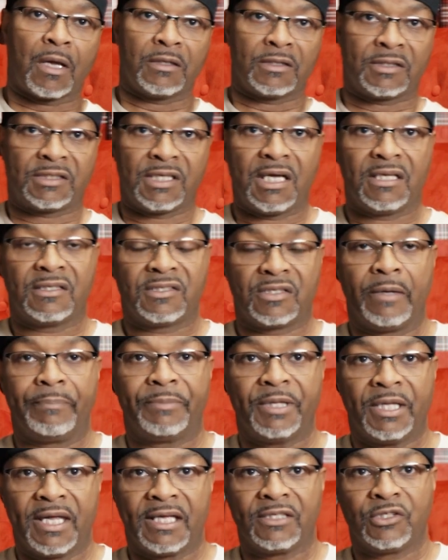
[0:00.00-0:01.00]
seeing
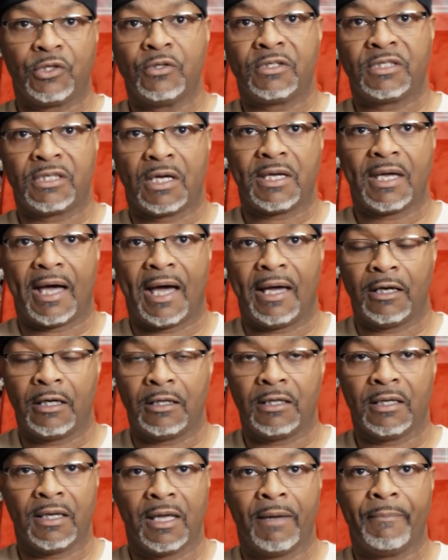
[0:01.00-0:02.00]
something that you say out
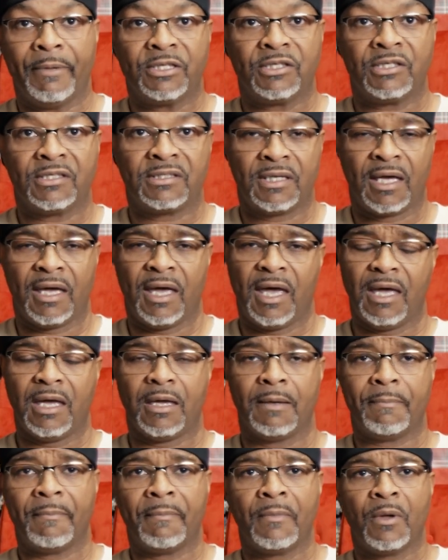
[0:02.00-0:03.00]
of the image and say,
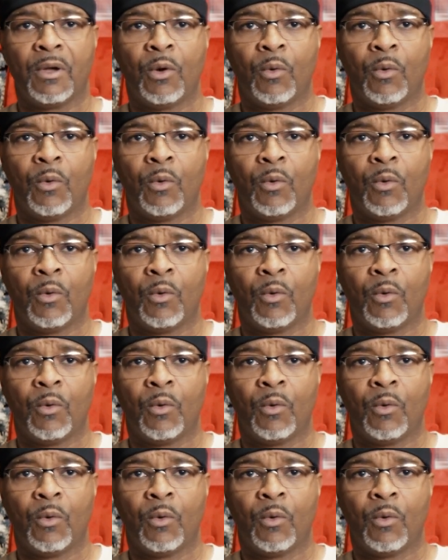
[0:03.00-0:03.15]
hey,